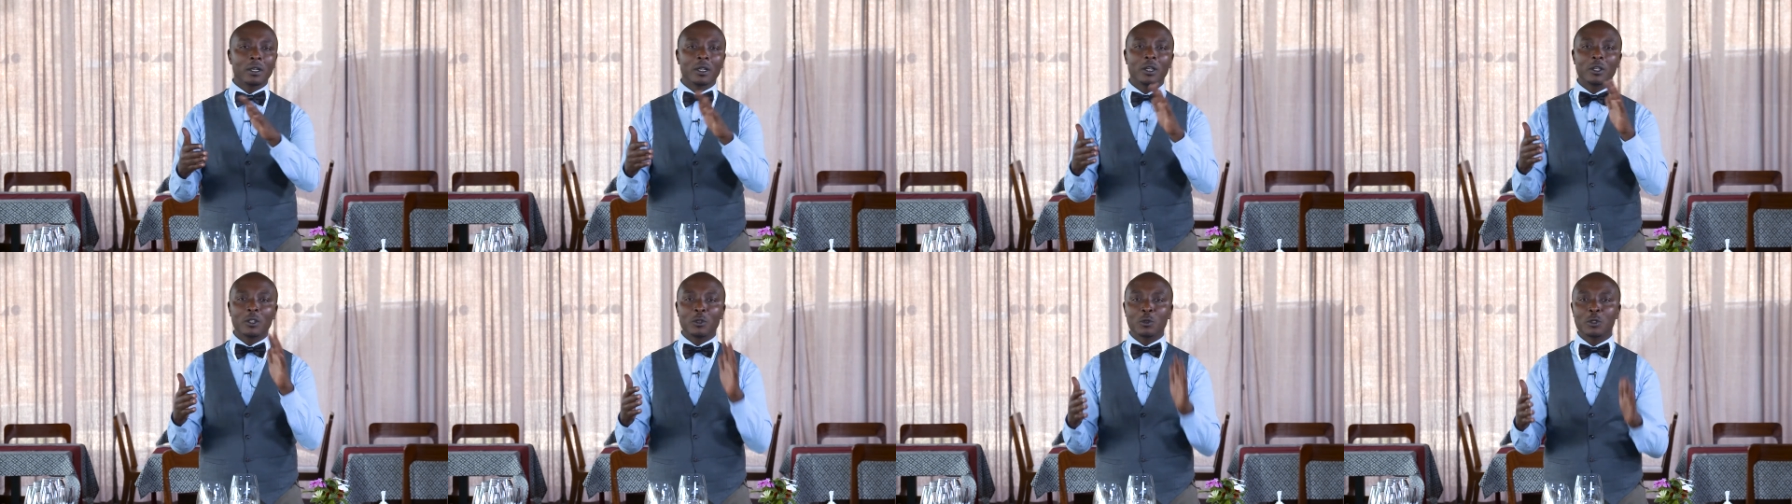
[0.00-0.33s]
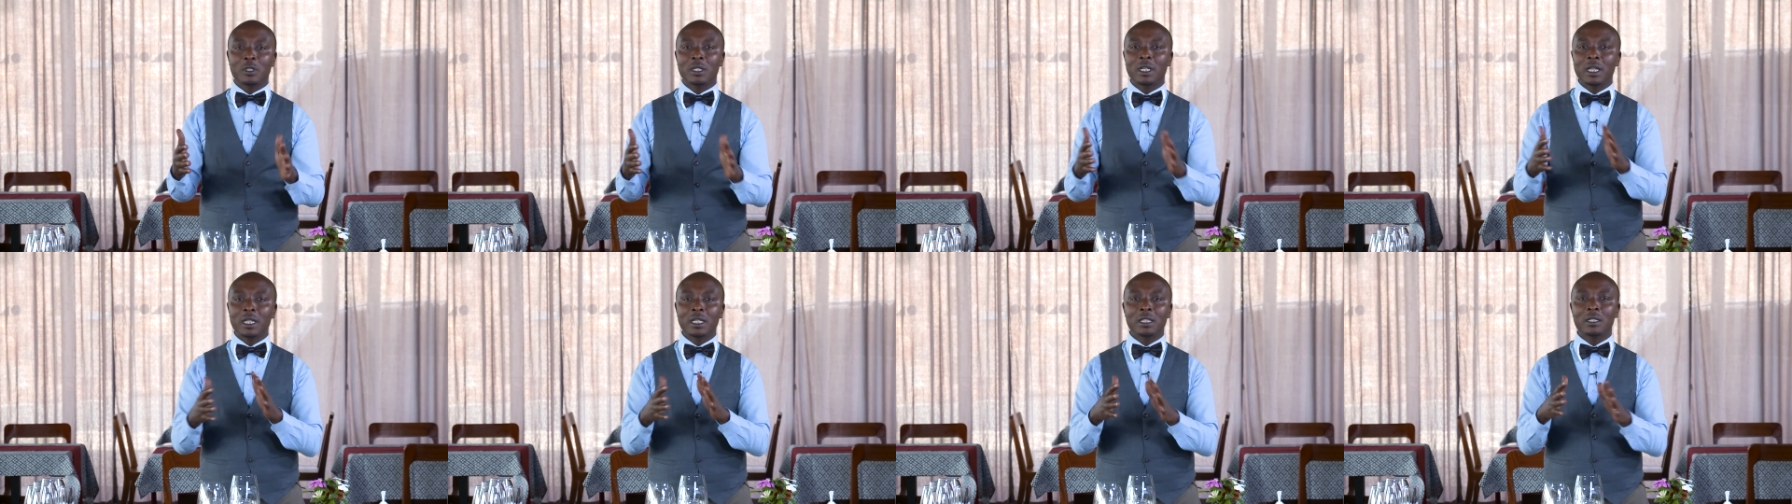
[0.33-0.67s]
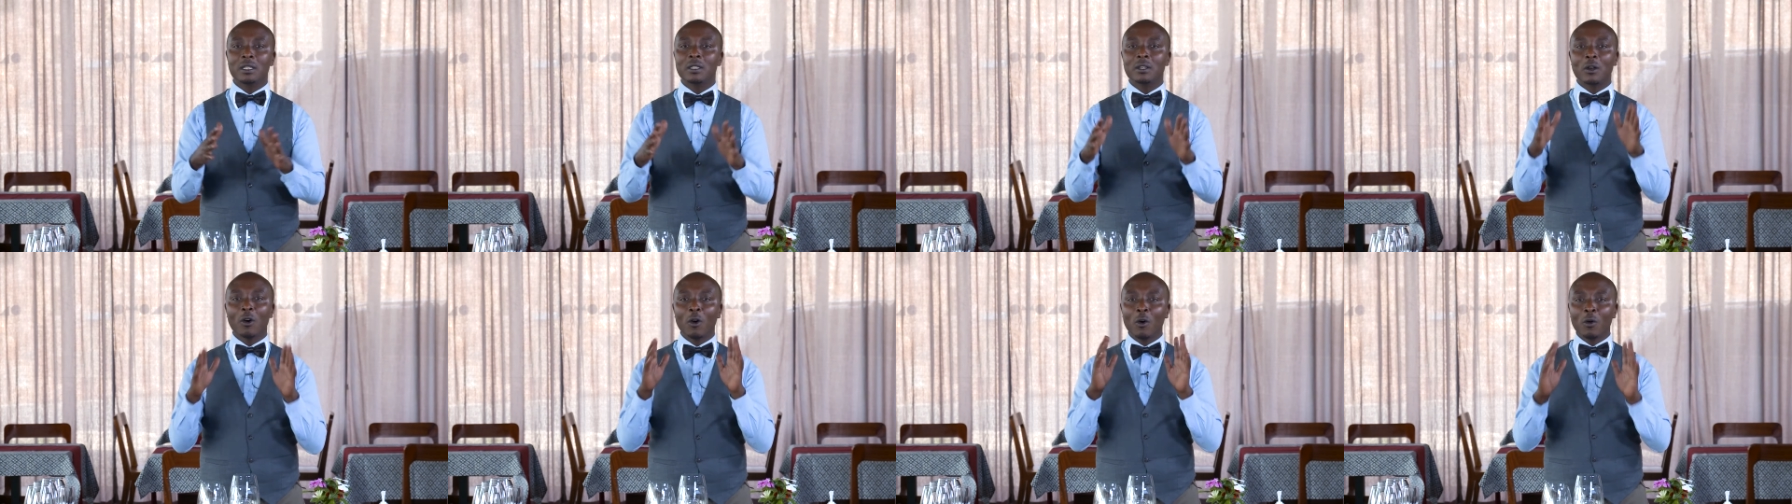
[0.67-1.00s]
you set
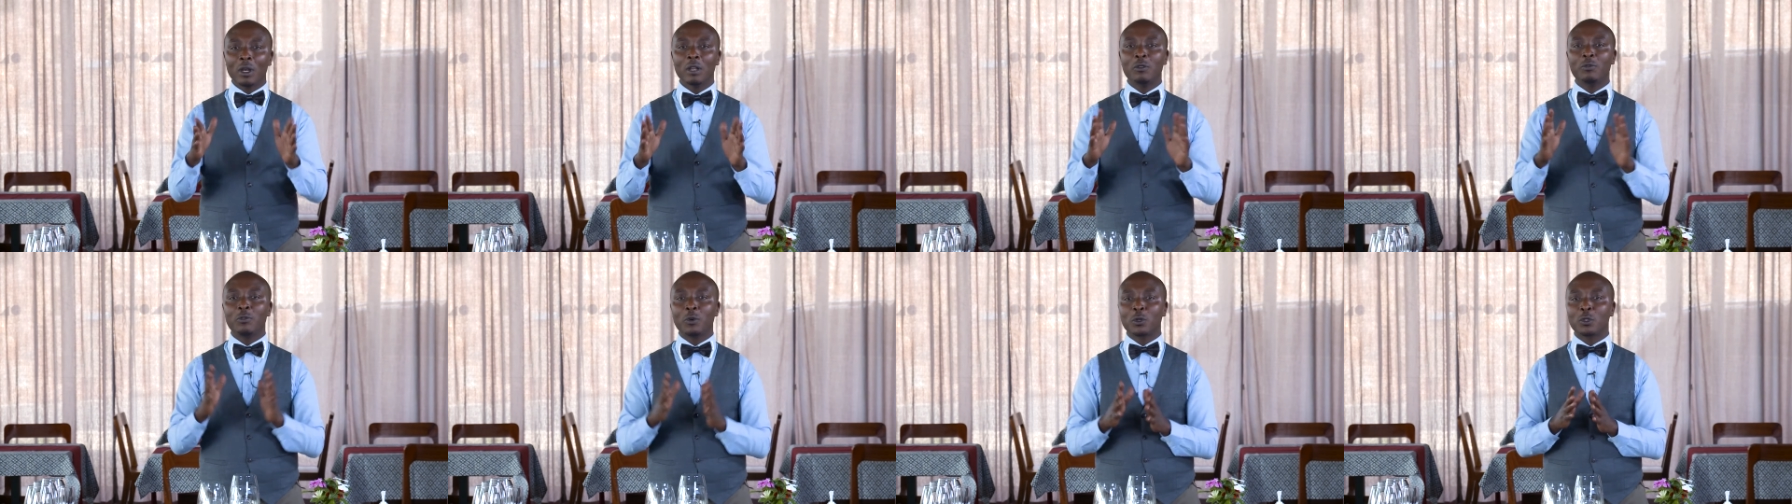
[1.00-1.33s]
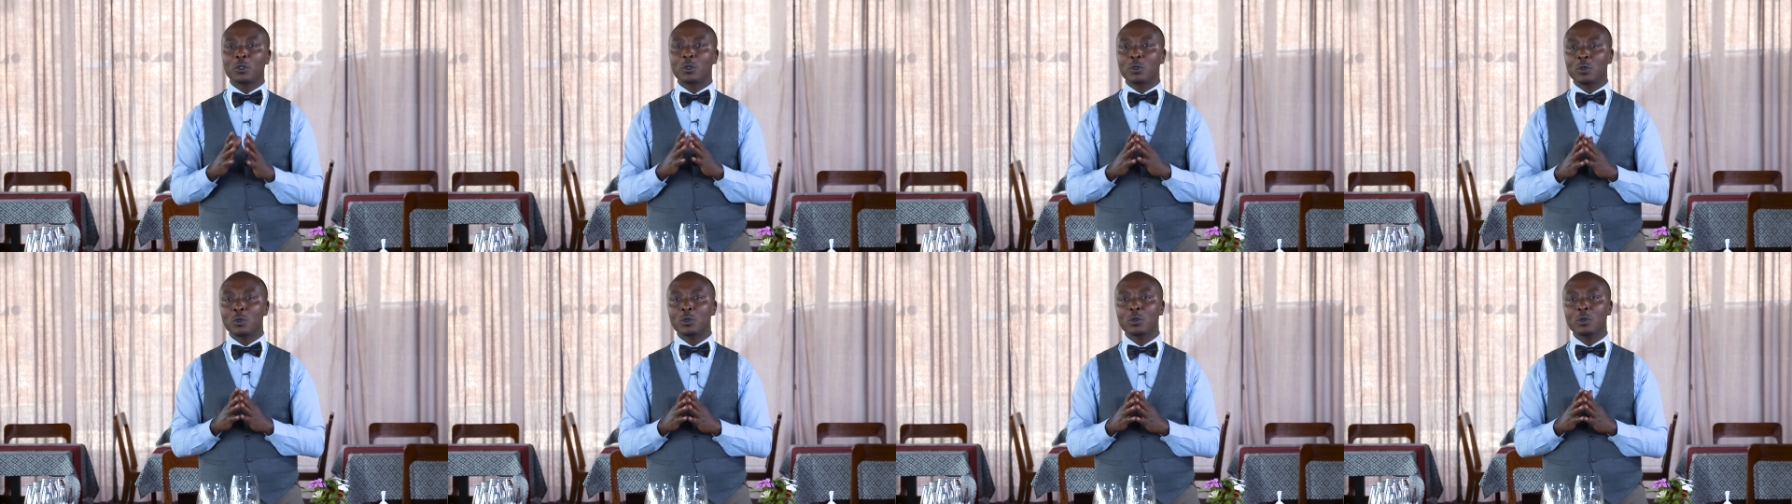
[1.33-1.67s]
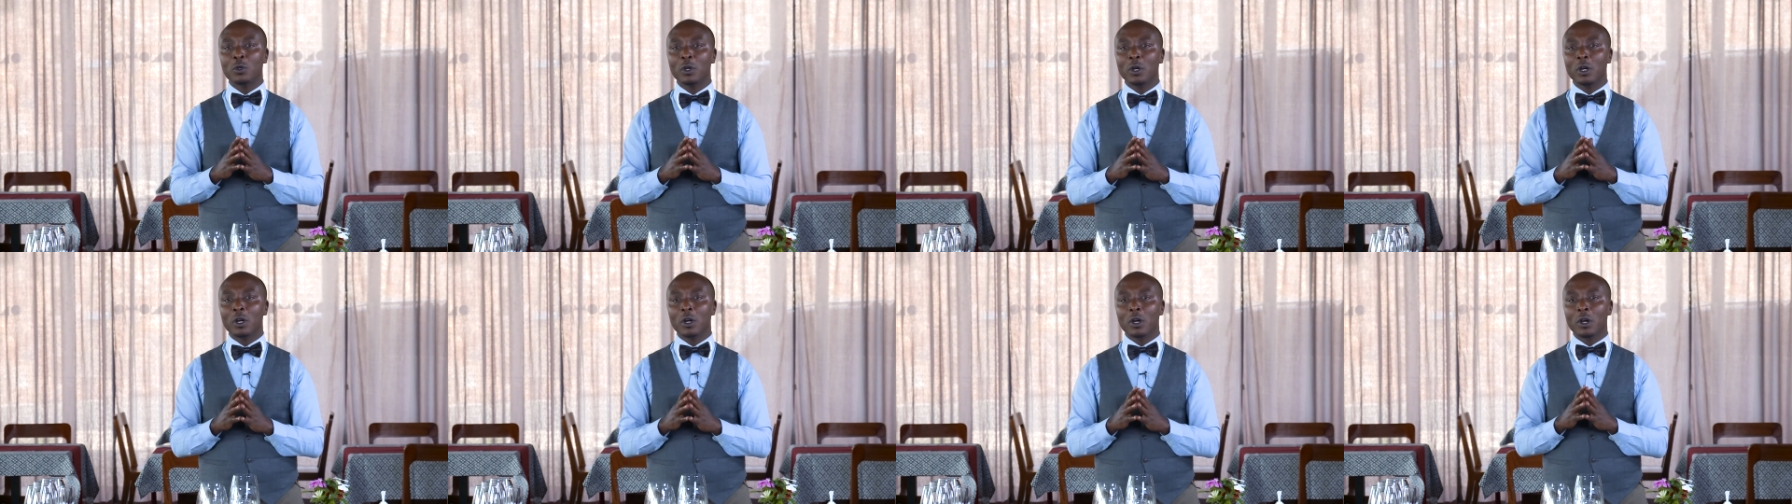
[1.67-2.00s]
only for 2
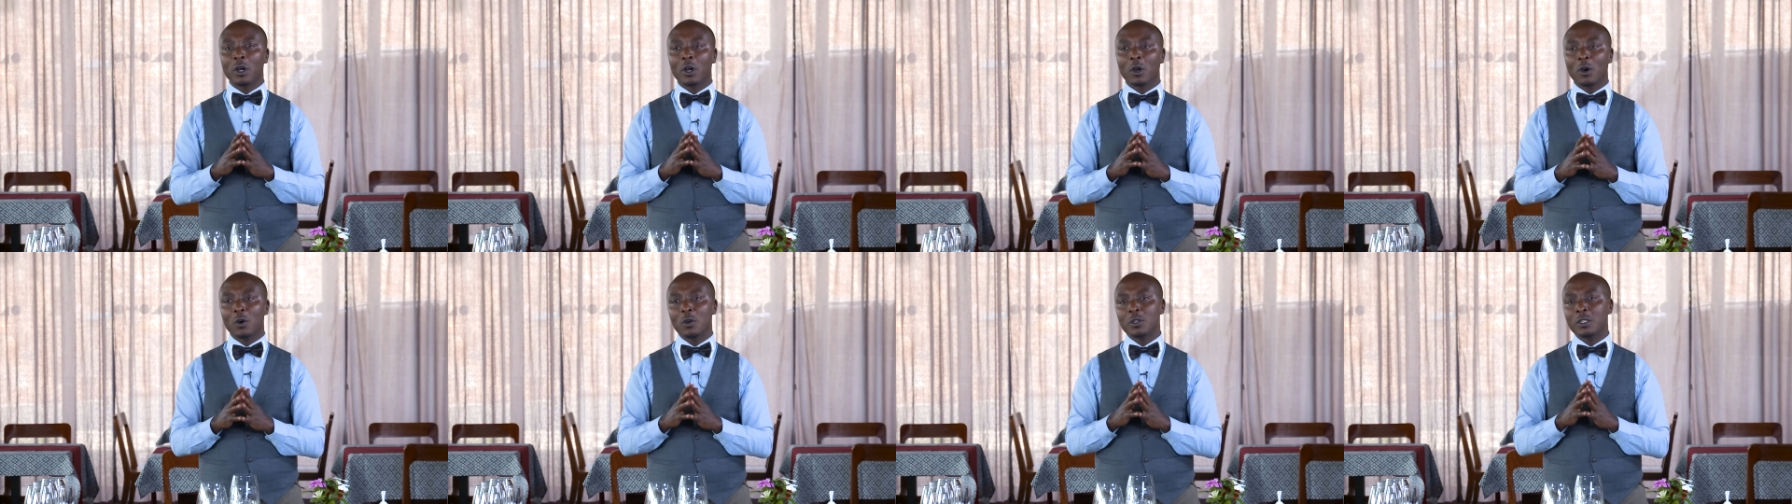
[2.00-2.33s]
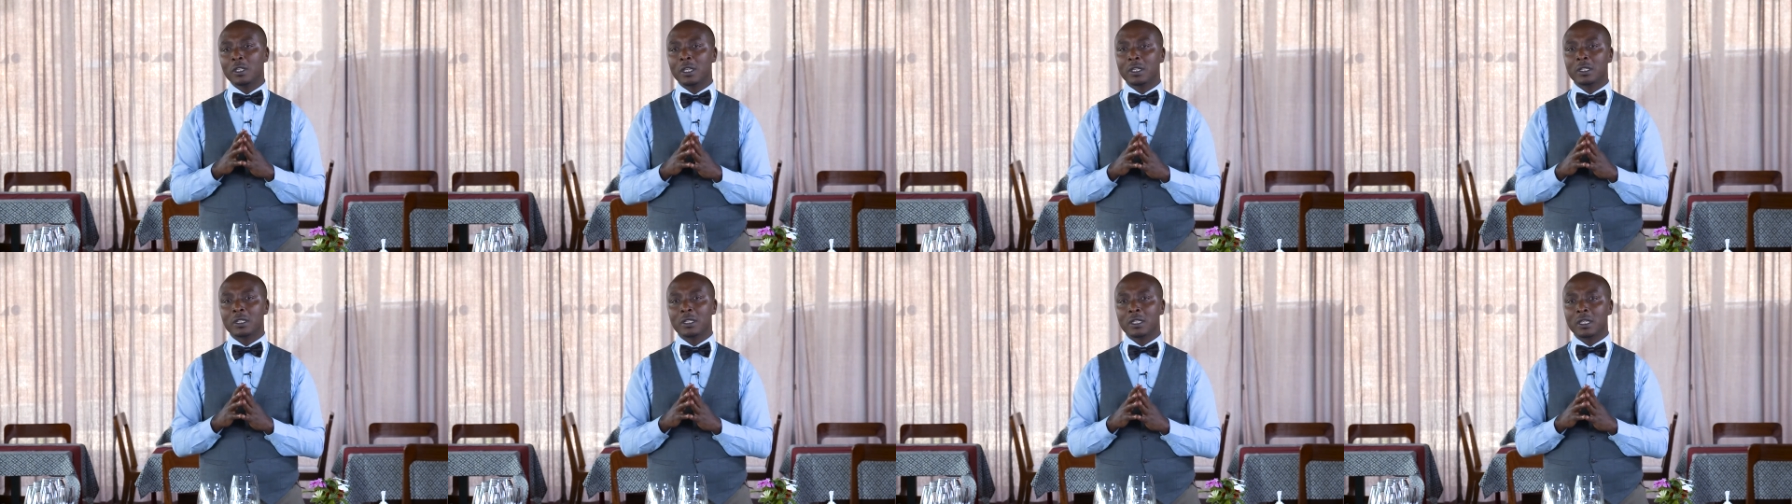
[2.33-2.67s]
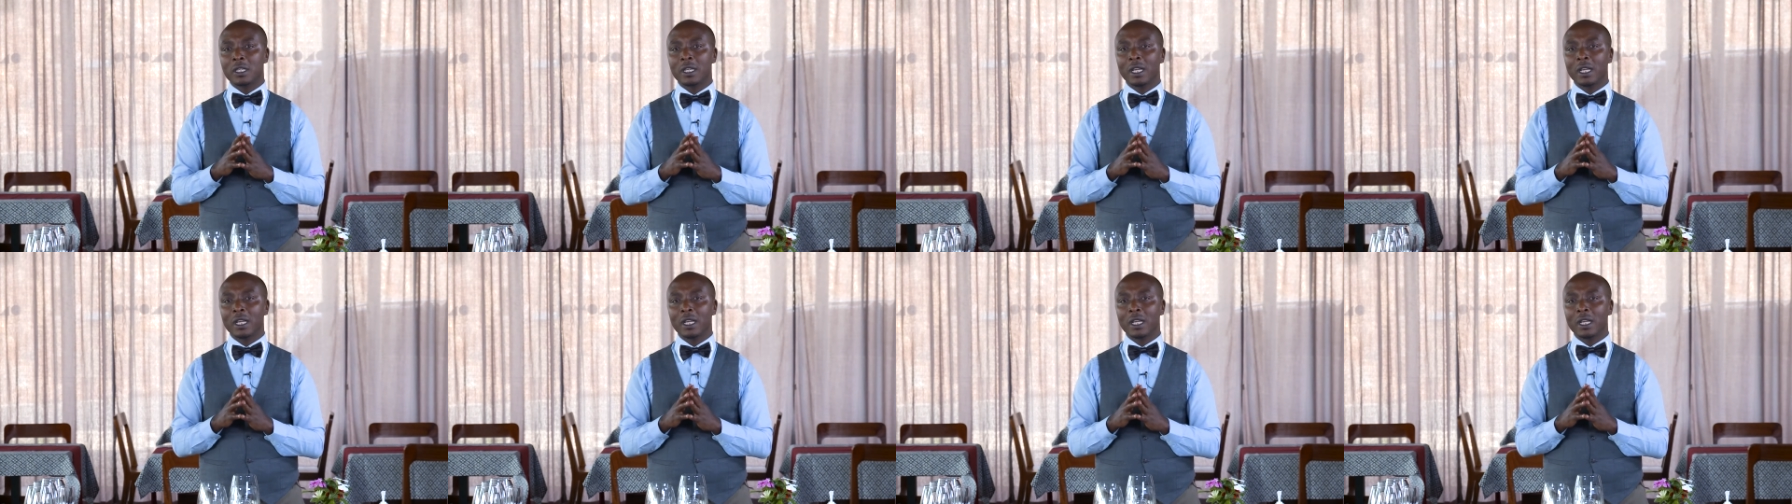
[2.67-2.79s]
courses.